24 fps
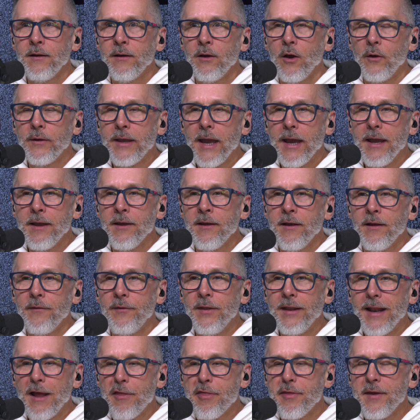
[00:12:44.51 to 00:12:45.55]
okay,
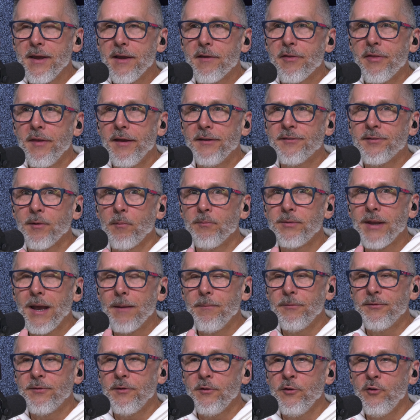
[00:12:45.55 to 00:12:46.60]
then I think that
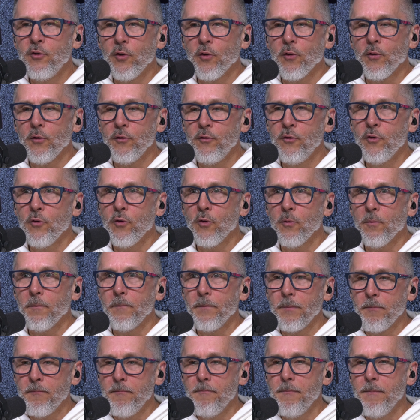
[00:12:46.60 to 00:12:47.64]
sometimes you're, you're
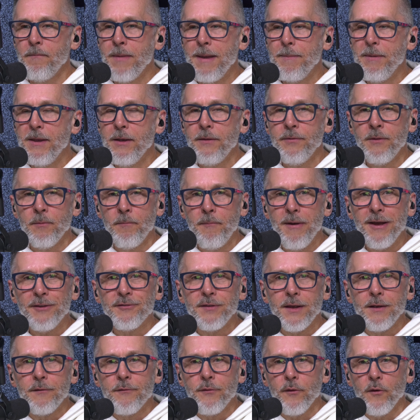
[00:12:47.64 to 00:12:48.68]
maybe the best
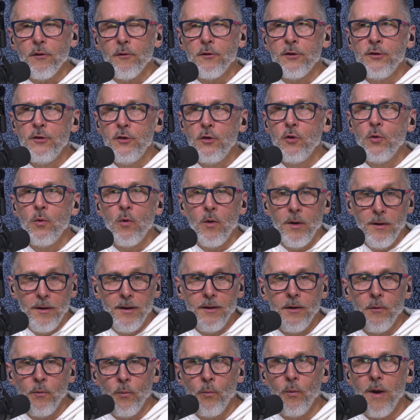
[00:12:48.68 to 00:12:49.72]
thing for you,
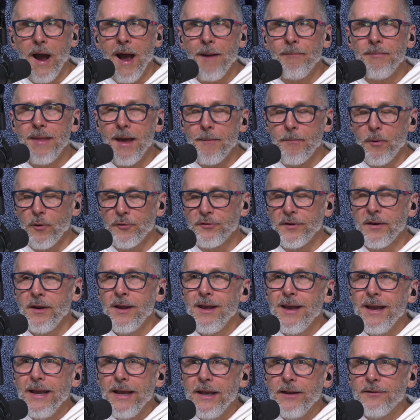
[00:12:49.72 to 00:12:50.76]
I'm that person,
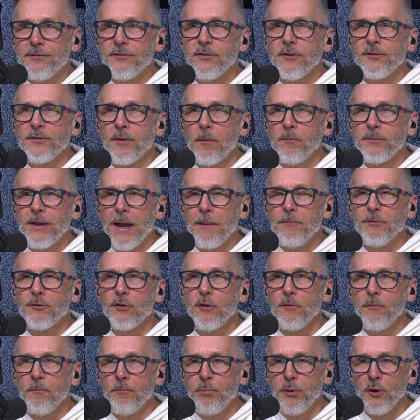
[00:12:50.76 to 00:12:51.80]
is to sometimes
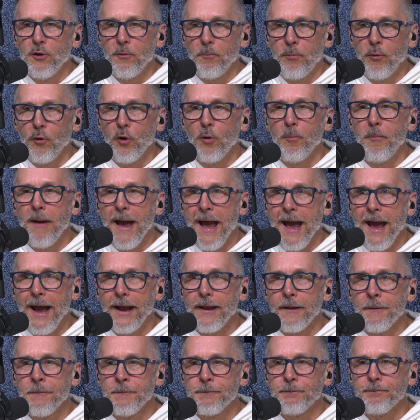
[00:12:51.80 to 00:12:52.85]
put, pull back